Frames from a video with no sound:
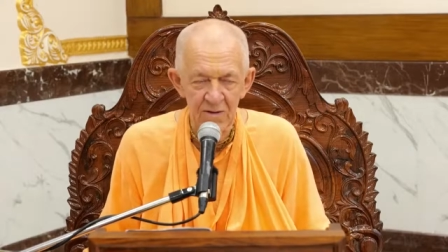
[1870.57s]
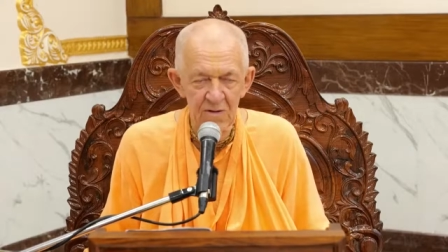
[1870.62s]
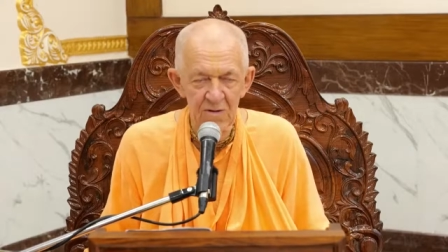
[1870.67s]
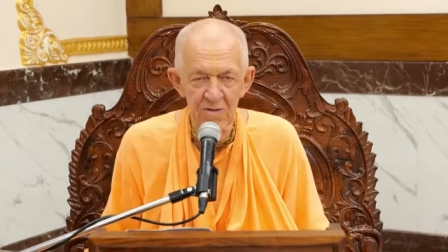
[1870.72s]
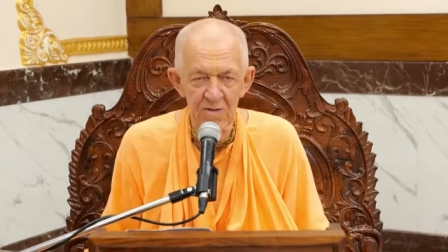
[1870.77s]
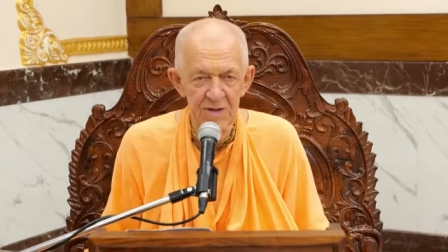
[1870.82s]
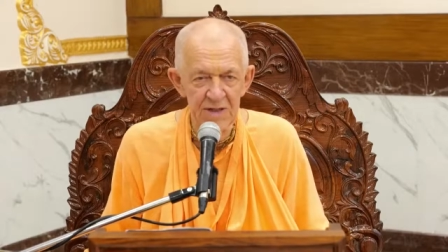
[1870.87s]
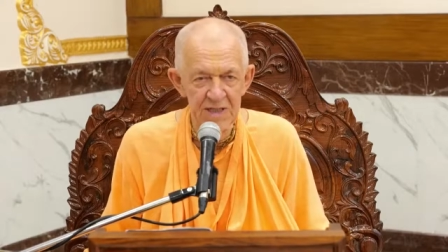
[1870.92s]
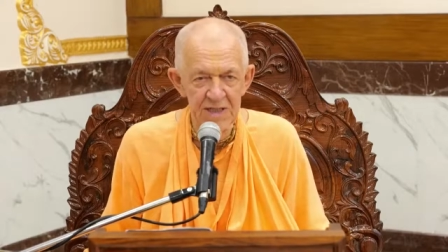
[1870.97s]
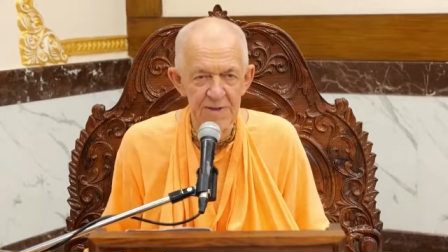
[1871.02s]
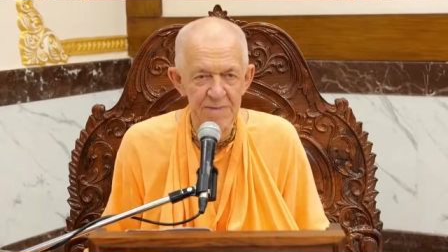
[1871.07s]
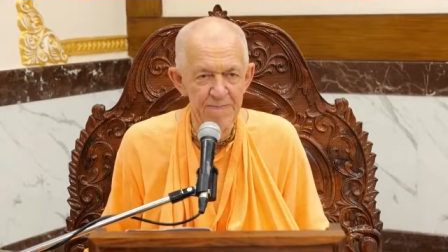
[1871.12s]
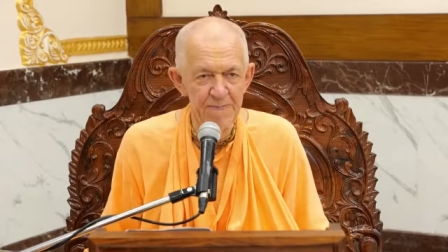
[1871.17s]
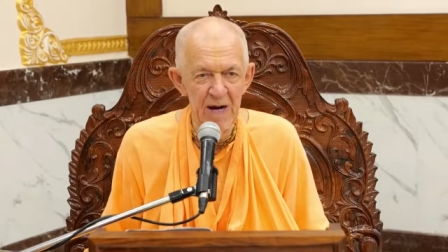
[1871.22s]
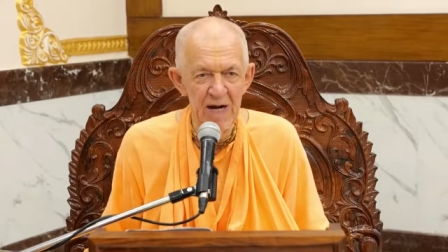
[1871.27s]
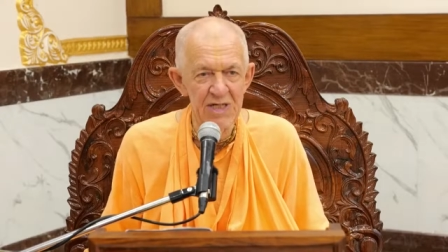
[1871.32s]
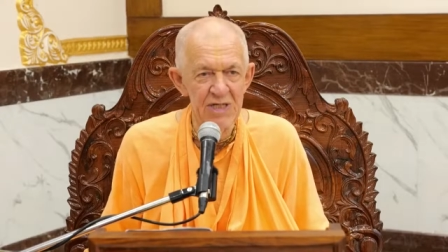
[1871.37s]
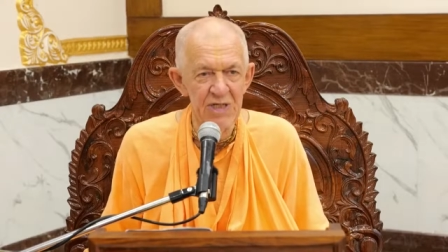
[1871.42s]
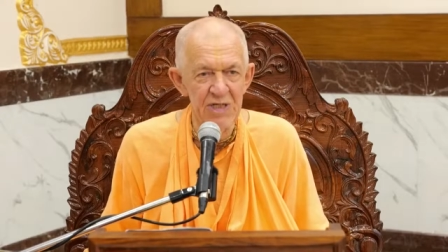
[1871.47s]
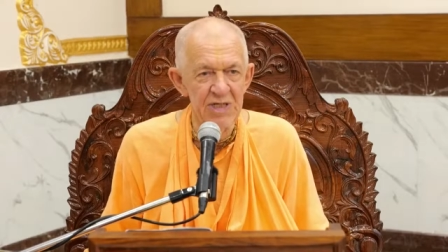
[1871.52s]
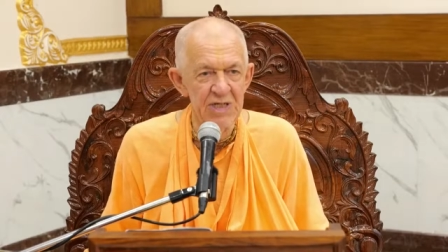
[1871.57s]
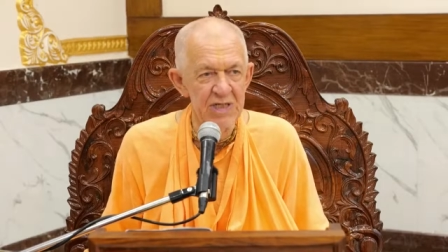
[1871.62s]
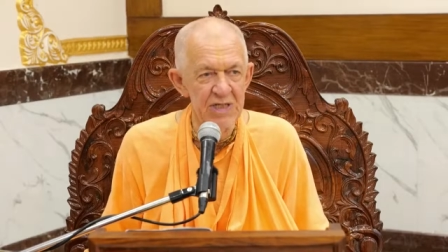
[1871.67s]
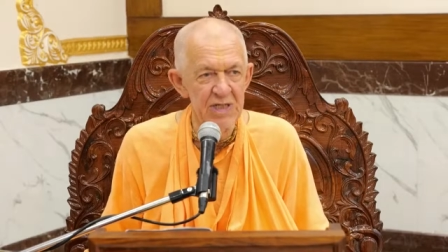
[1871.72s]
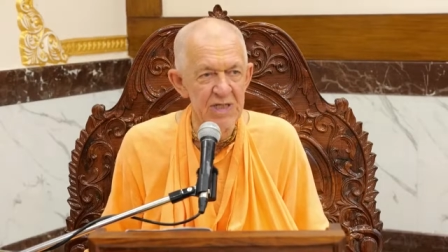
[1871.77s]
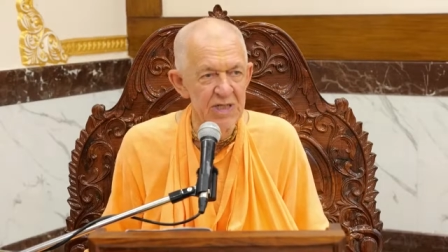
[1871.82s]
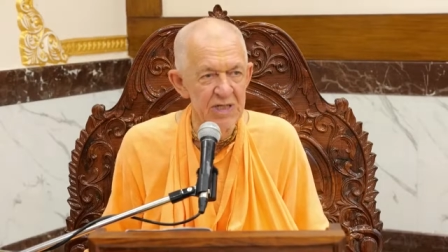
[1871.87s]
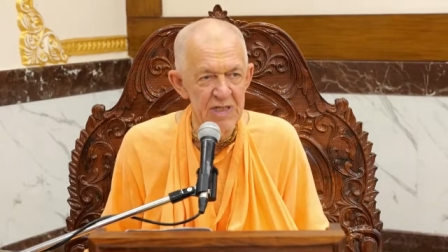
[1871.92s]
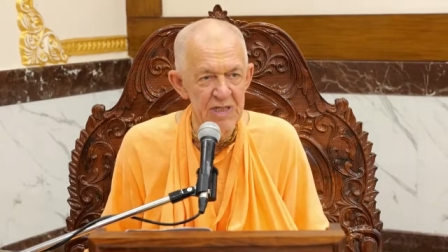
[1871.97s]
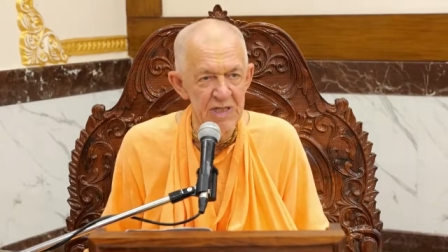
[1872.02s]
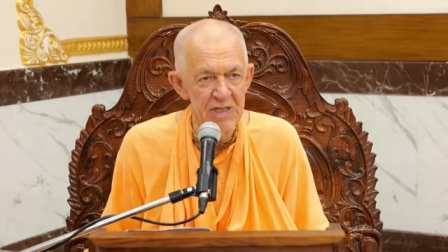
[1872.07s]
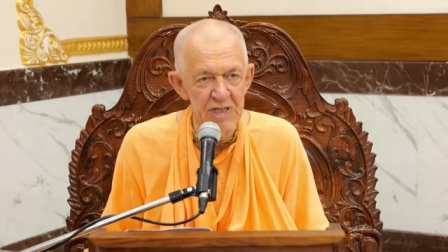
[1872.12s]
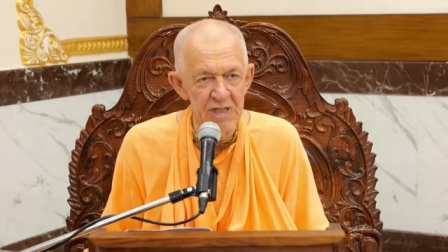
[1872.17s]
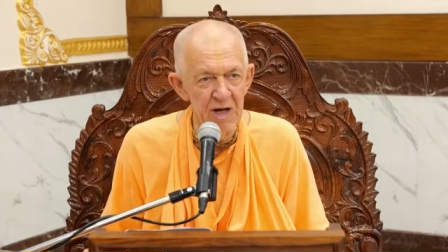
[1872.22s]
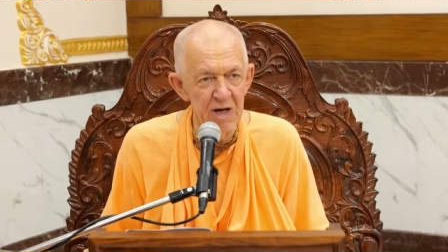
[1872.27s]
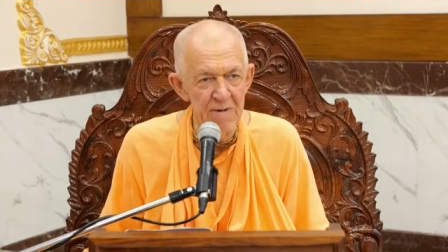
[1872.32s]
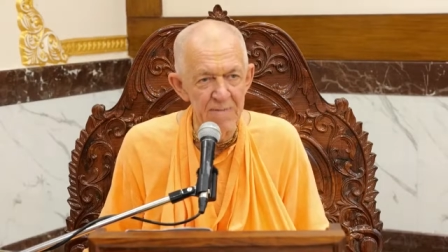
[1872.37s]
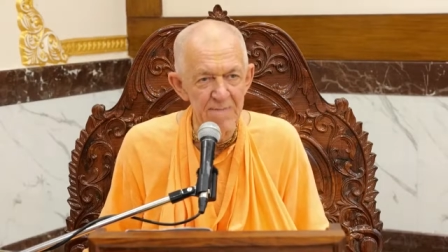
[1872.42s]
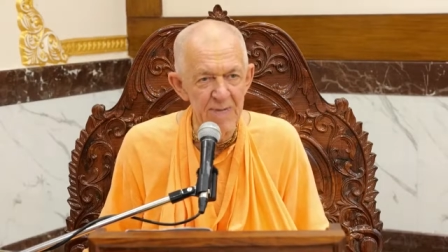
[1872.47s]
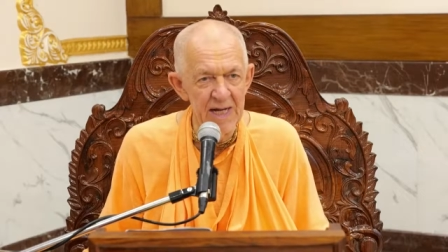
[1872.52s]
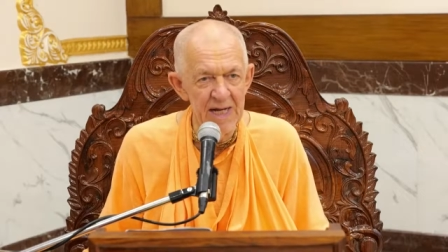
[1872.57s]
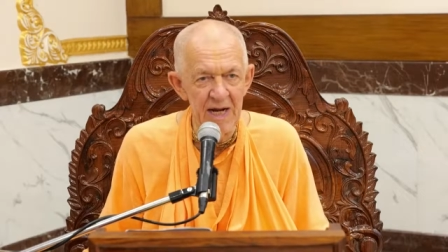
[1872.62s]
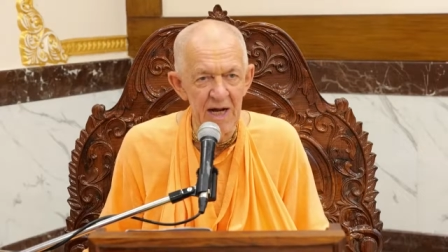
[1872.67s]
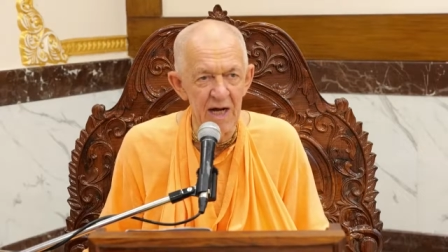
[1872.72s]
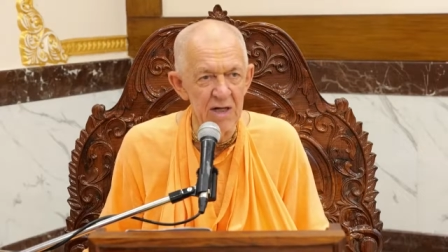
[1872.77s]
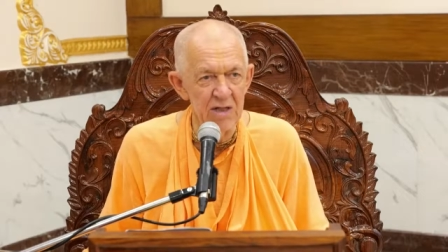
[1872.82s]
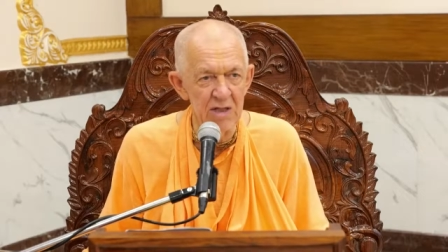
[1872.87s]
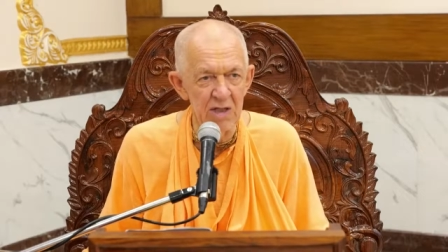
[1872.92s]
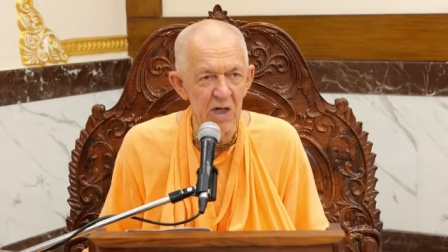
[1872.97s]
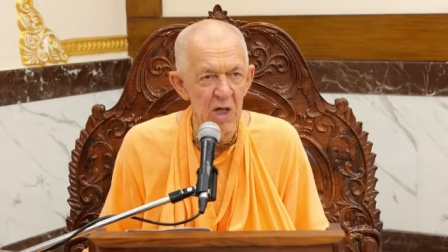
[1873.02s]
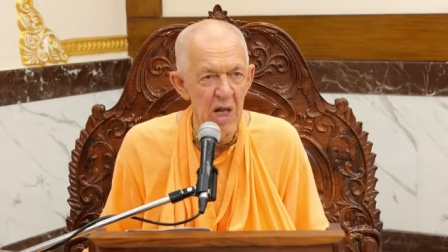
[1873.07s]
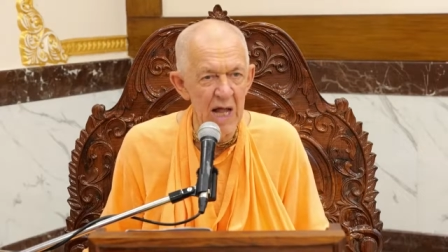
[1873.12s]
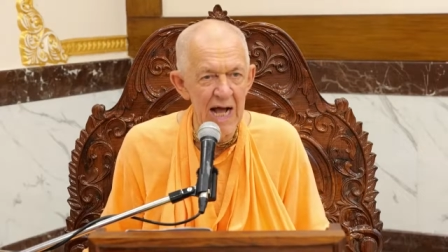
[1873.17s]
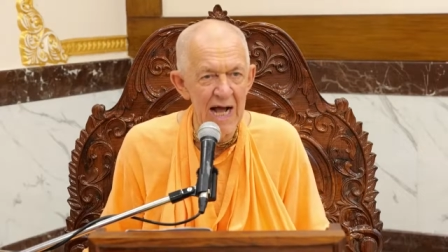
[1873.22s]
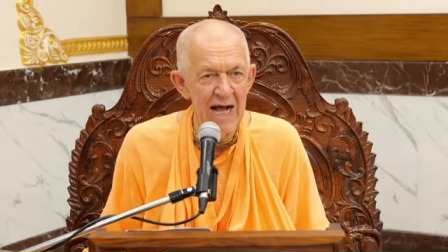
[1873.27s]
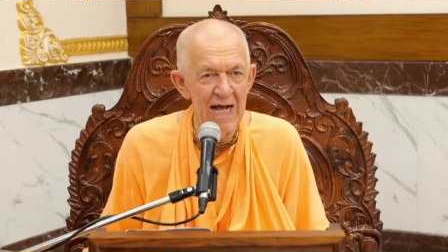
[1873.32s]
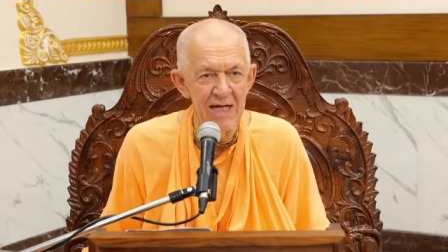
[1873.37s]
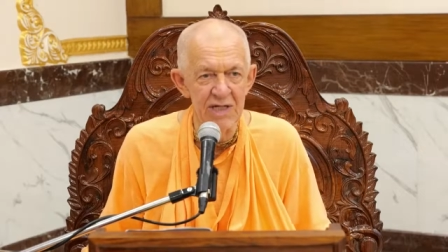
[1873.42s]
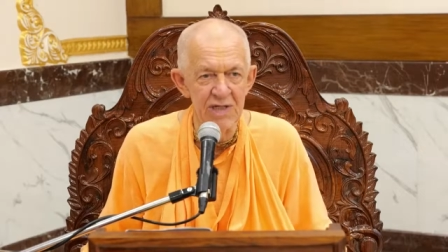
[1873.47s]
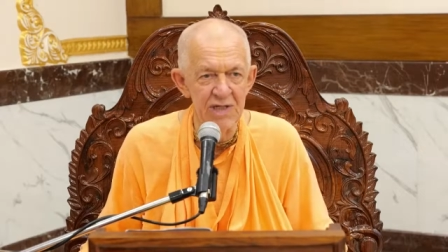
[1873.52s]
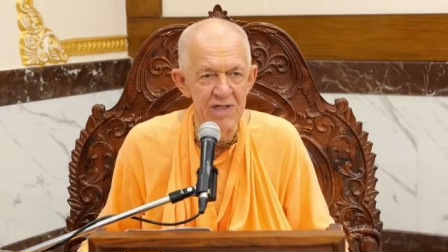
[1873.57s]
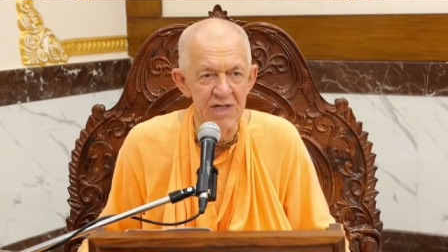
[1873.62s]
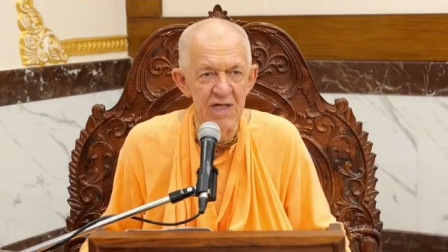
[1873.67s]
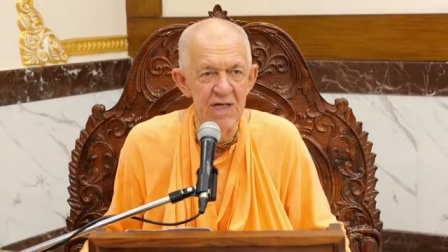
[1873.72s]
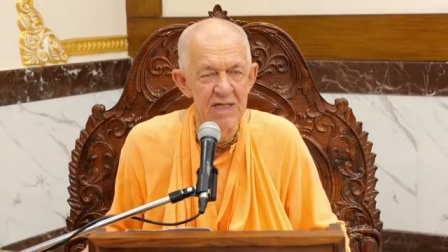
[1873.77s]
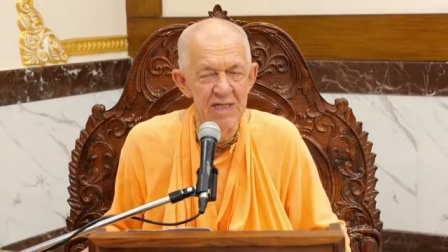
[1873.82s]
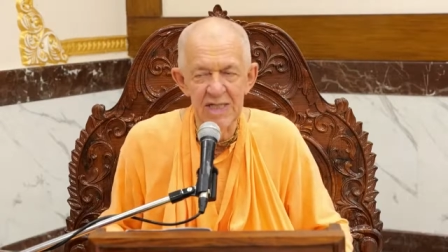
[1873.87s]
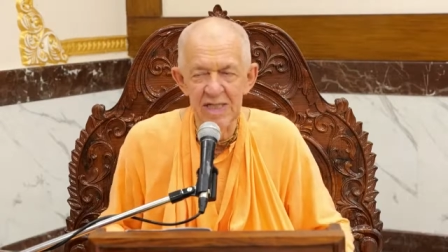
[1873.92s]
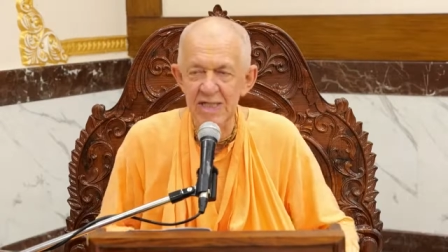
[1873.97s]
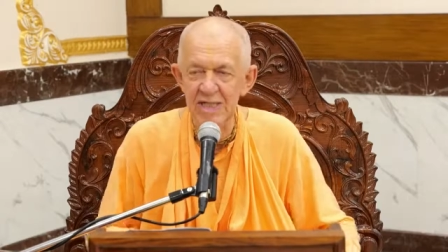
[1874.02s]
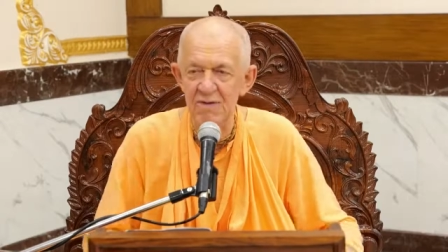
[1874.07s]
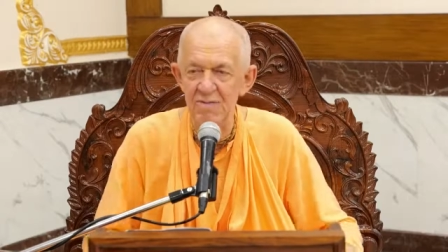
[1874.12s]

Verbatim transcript: oh, this person is disturbing our class.